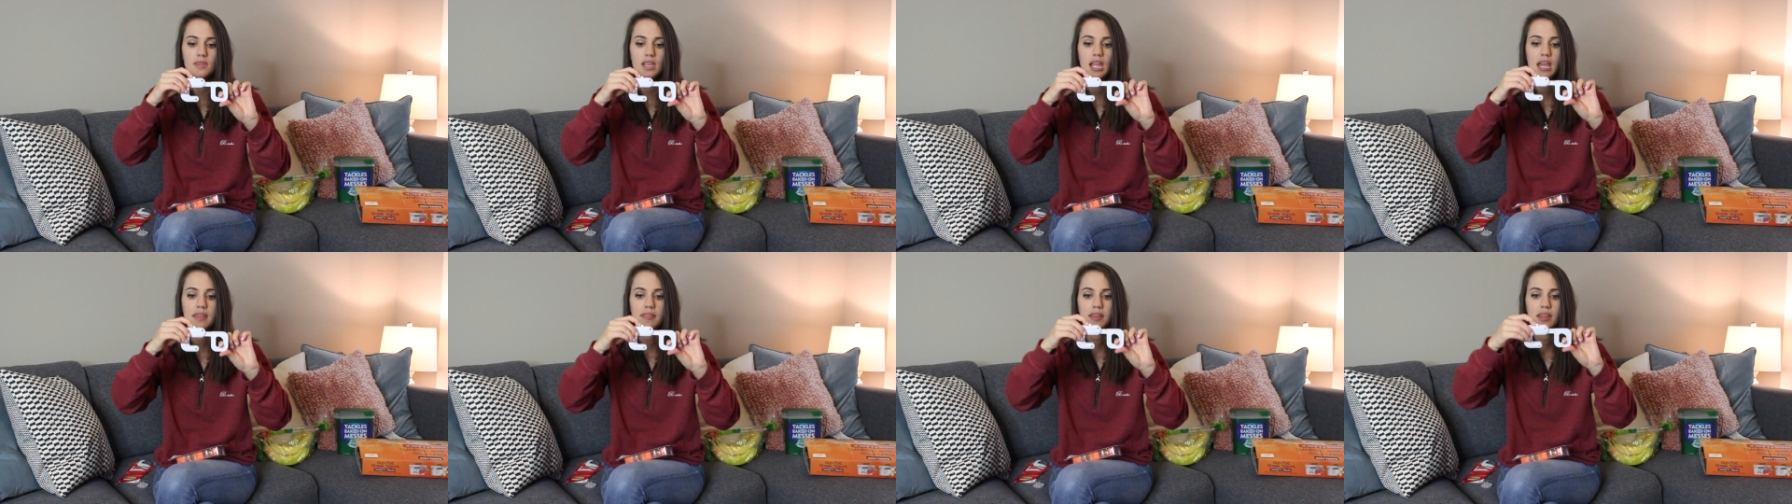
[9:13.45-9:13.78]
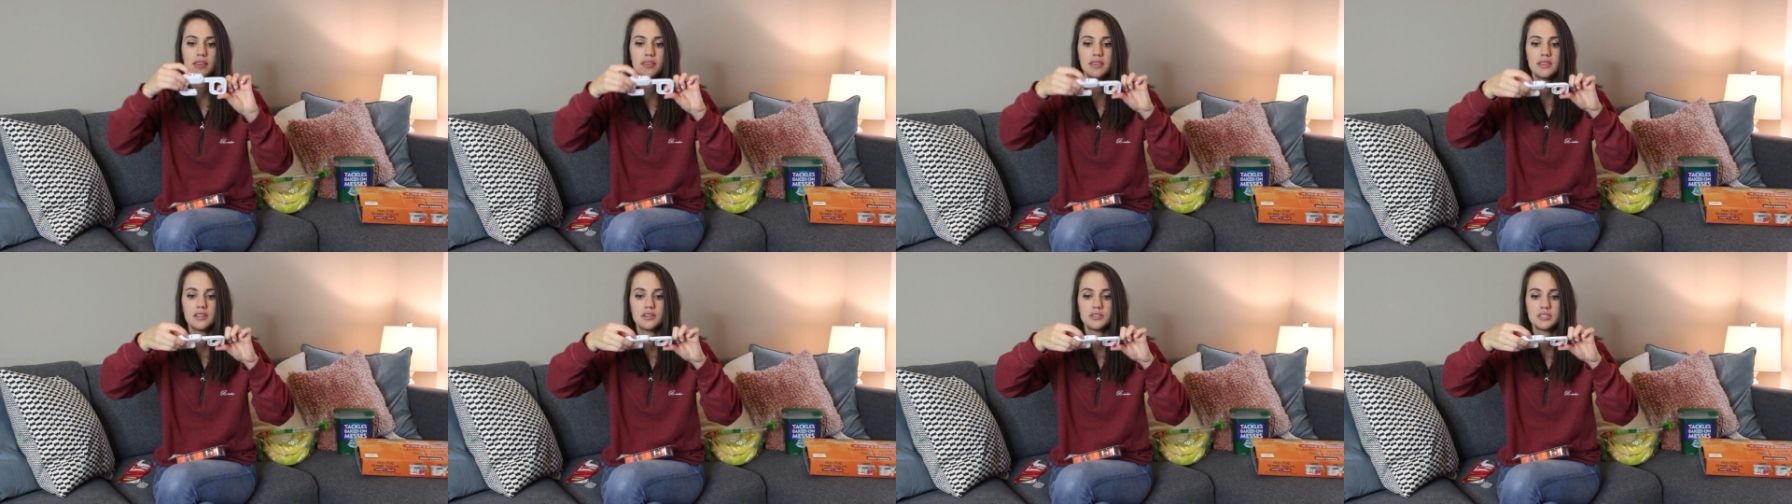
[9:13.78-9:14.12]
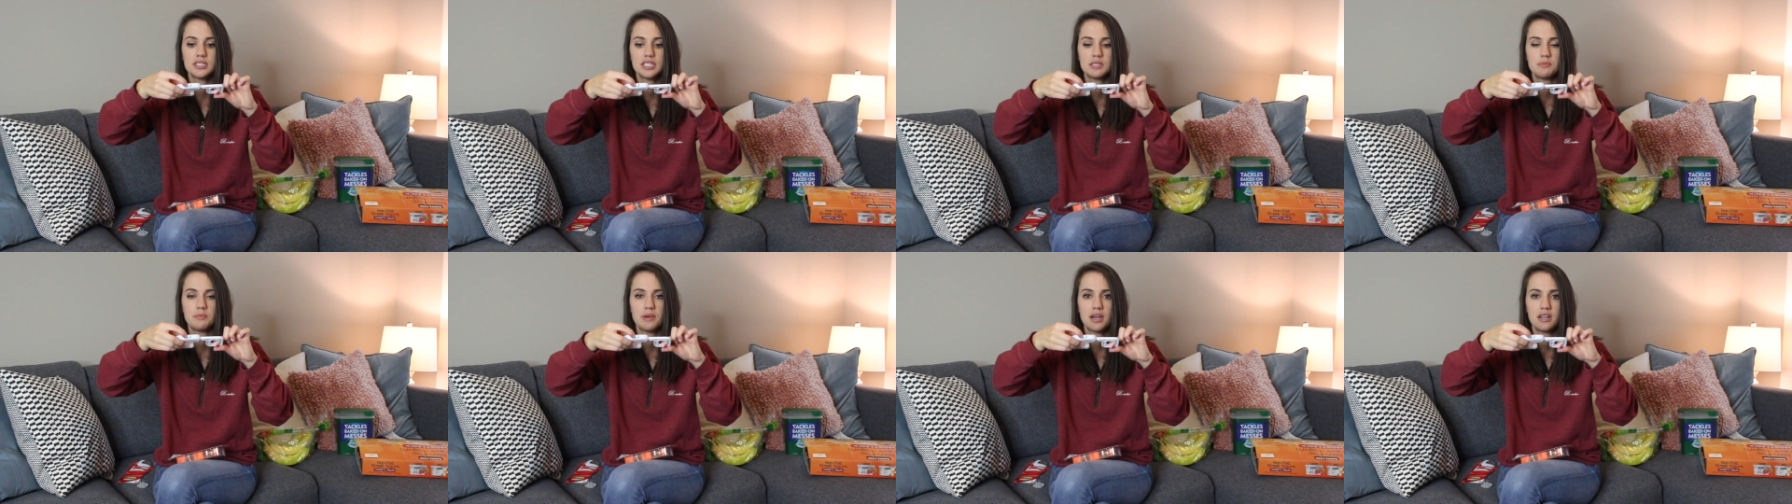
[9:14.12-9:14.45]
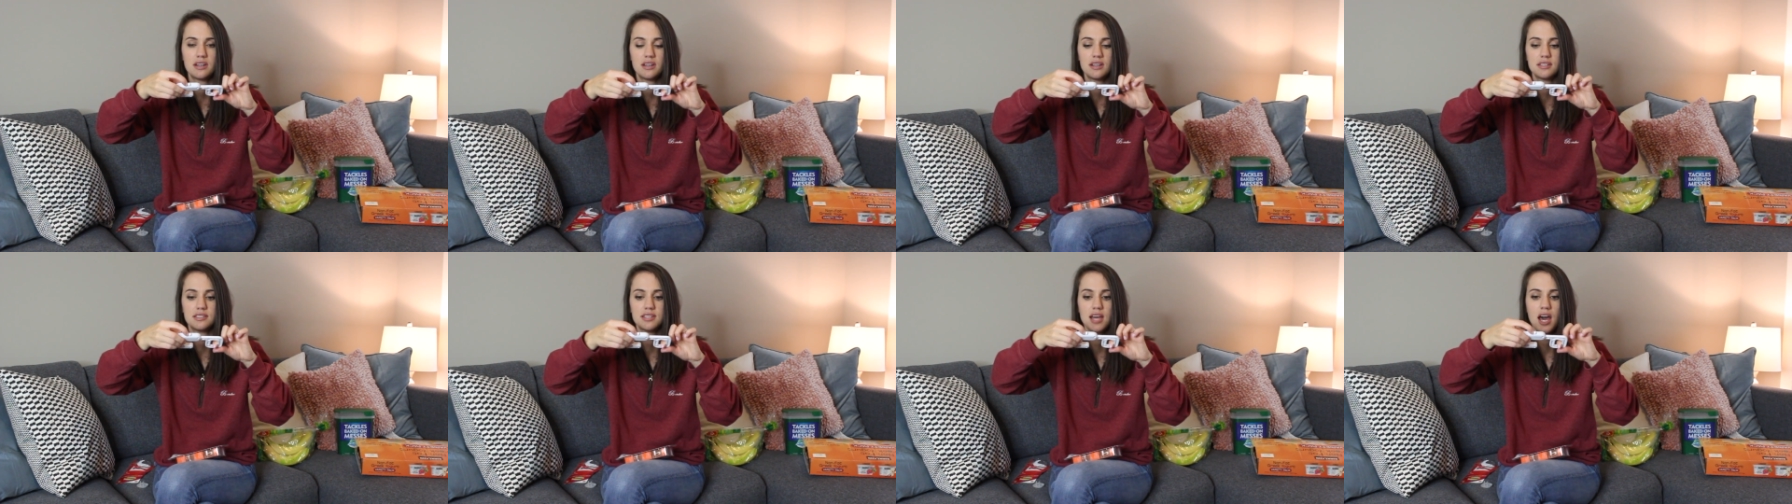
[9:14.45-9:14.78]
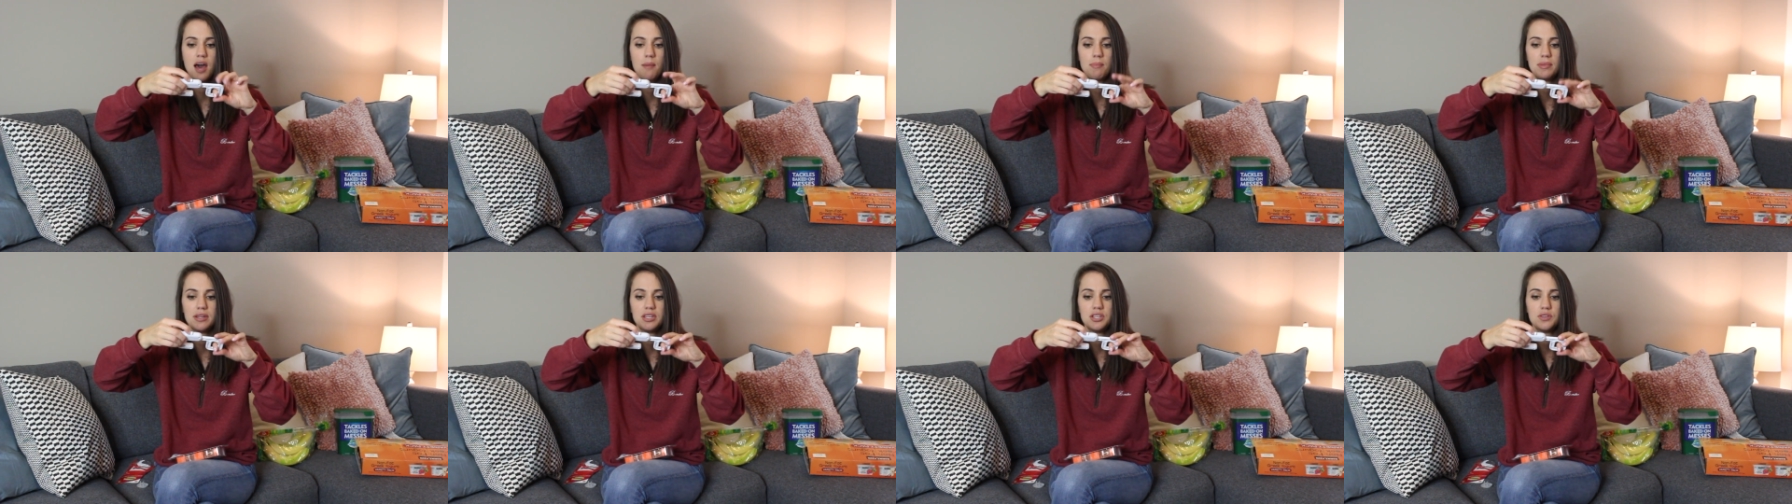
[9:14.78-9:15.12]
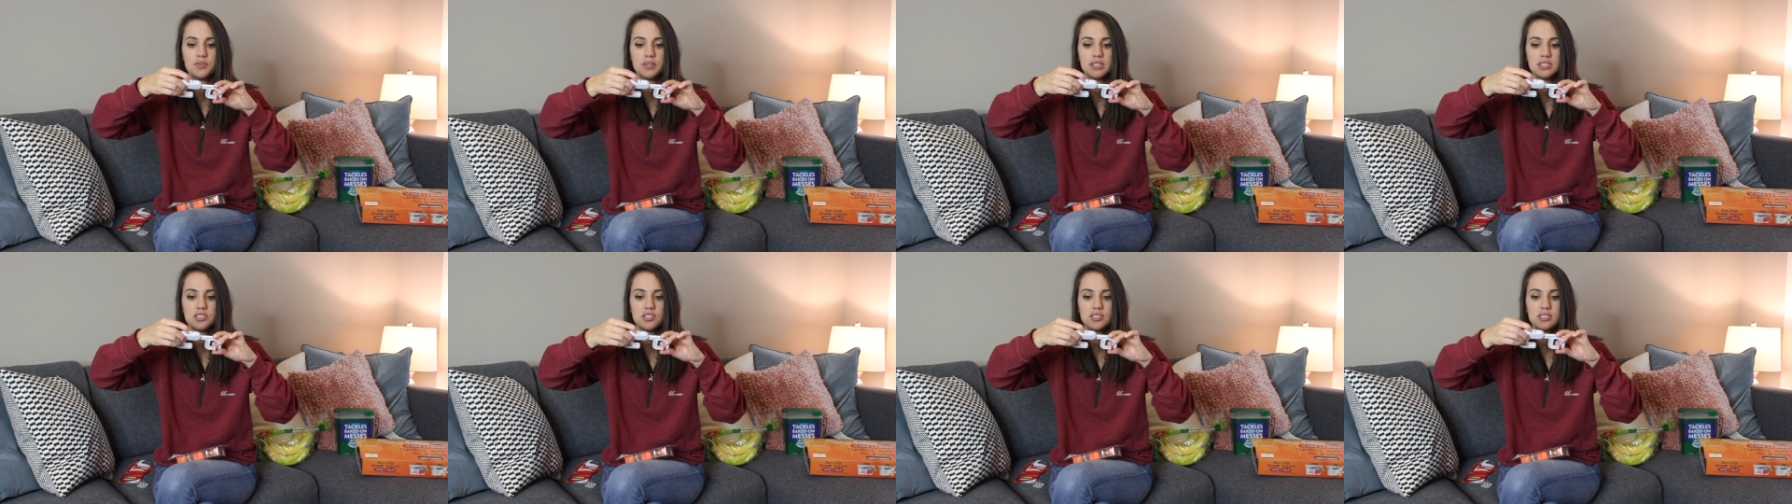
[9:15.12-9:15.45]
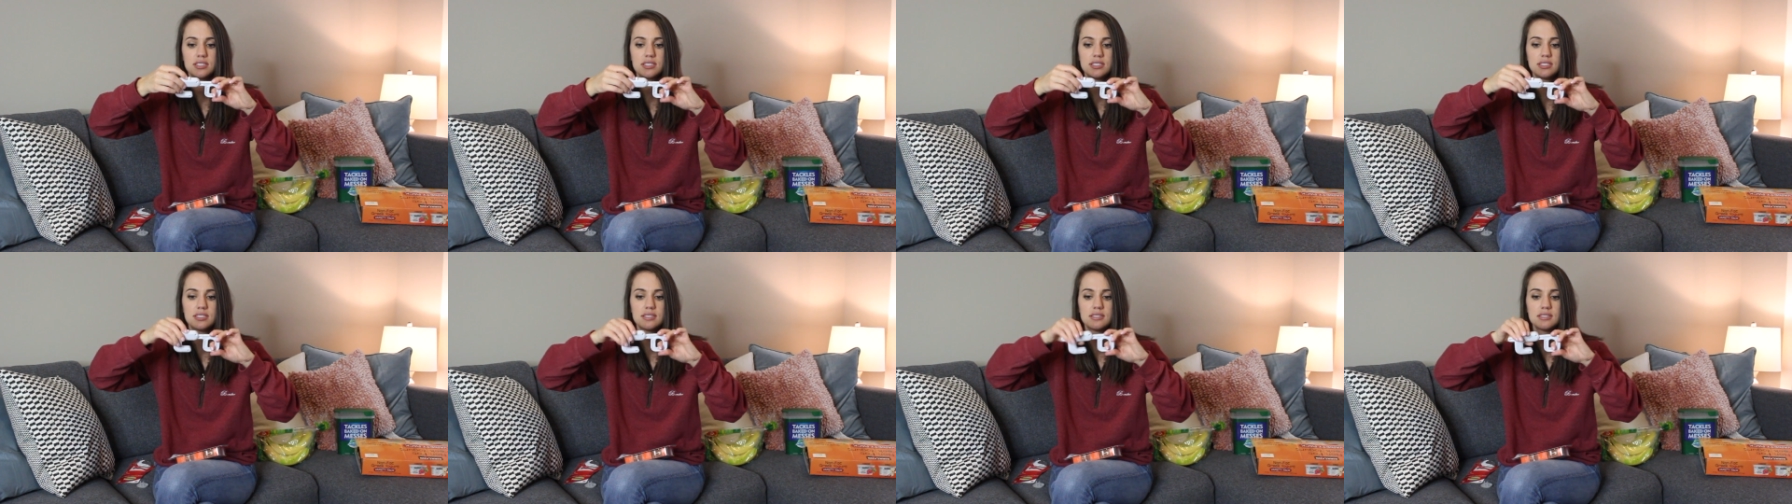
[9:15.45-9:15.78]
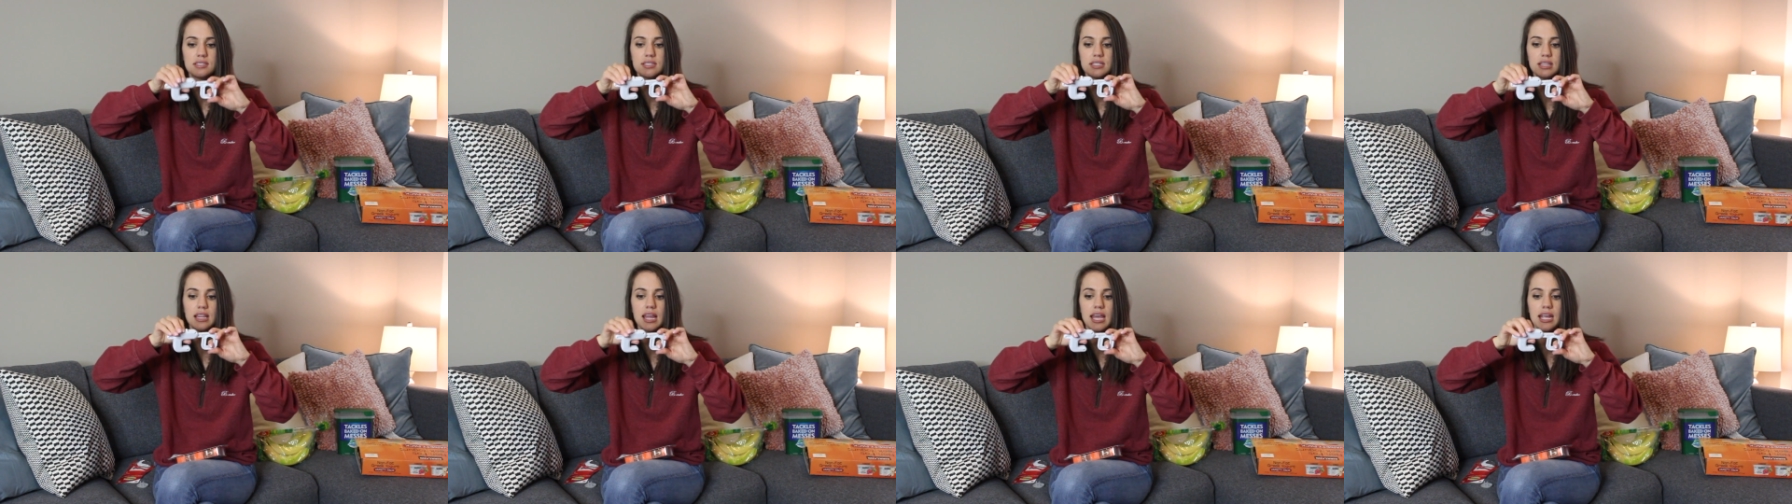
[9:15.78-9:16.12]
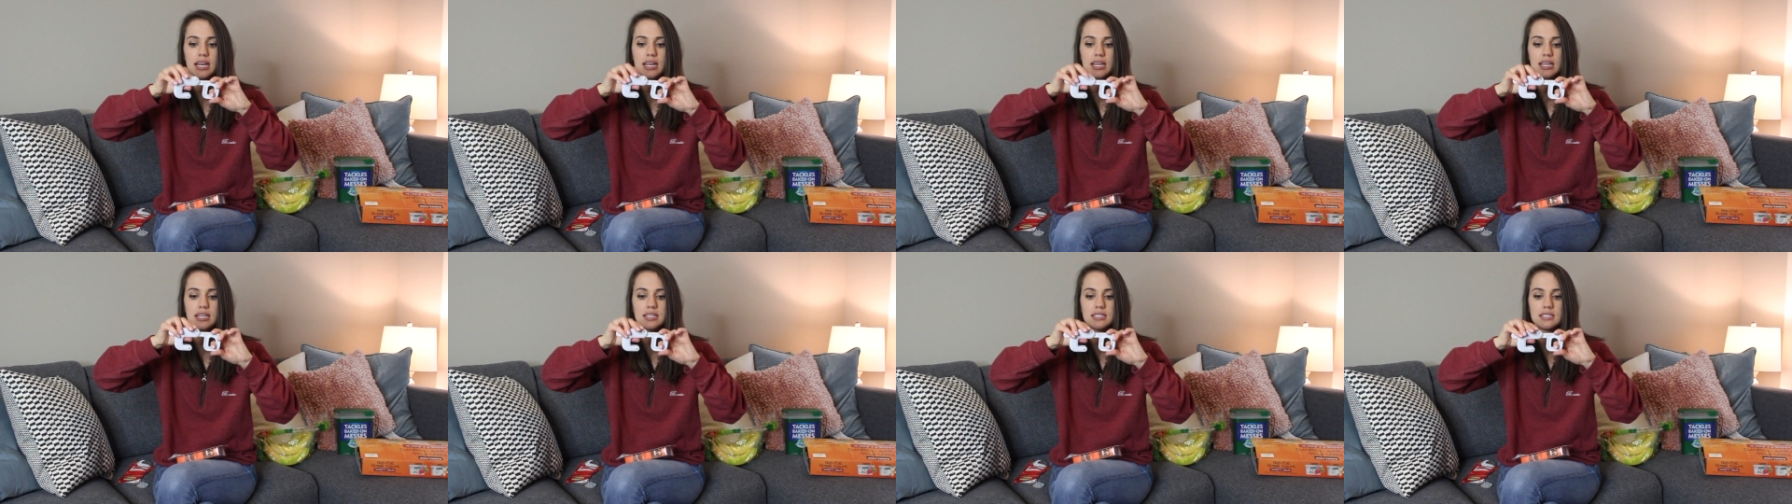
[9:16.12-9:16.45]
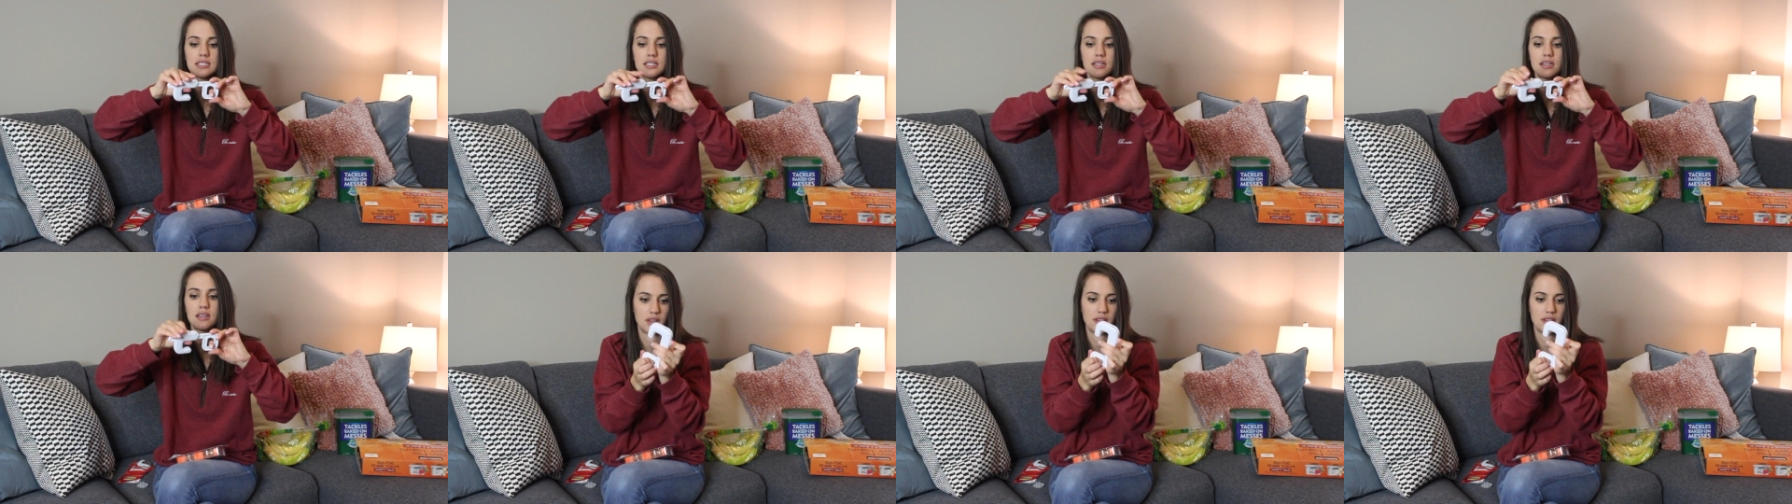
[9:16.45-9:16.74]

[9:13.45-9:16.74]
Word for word: And then there's this button on top and you can just slide it.